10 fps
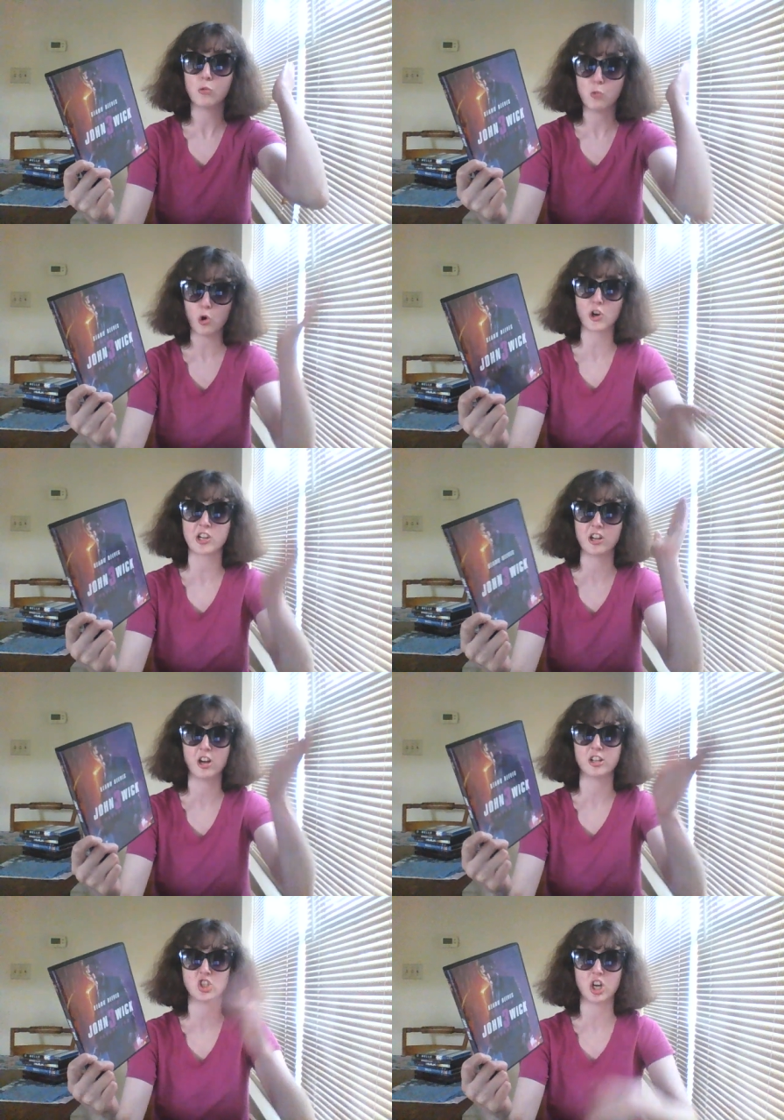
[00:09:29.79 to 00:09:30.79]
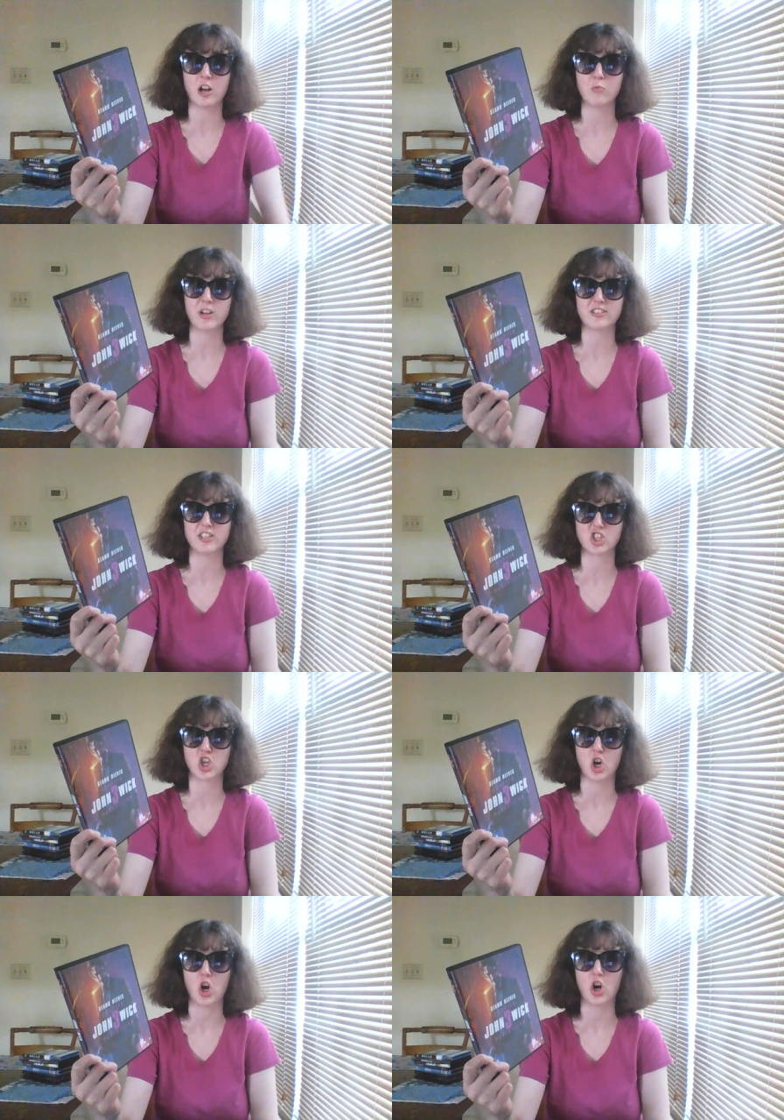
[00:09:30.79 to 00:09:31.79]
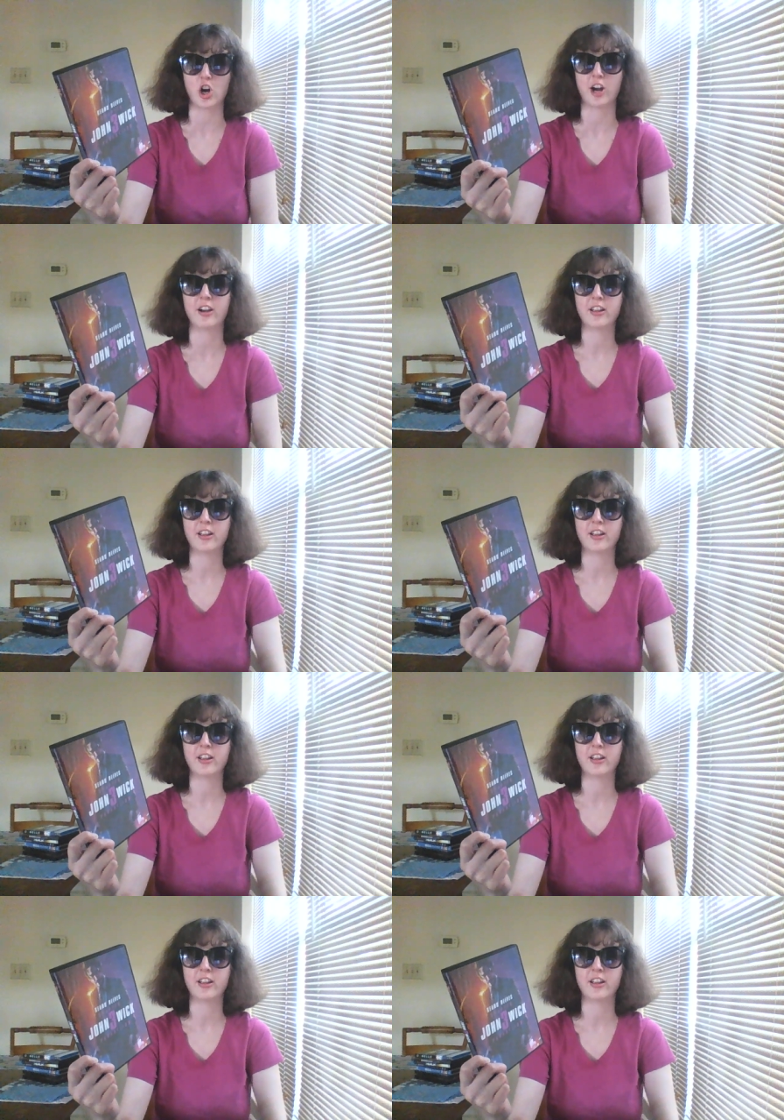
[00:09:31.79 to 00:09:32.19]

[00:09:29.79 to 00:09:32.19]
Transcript: working on John Wick's car